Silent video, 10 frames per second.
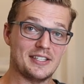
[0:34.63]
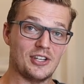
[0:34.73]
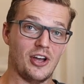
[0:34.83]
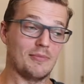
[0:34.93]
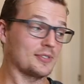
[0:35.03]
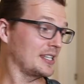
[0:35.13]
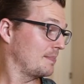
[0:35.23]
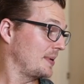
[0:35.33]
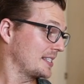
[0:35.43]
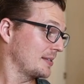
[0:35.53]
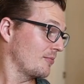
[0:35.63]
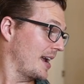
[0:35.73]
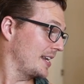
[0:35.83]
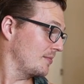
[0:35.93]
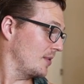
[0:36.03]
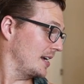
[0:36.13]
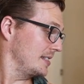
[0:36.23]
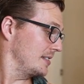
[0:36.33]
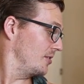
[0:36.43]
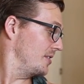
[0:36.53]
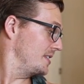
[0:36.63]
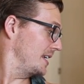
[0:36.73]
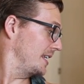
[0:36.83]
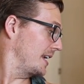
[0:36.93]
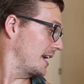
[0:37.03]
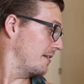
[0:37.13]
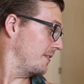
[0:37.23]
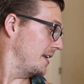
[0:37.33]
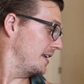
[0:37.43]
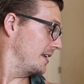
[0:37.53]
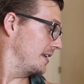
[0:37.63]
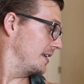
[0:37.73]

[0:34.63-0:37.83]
so I'm just gonna pick some random ones. Luis, you need a comfy?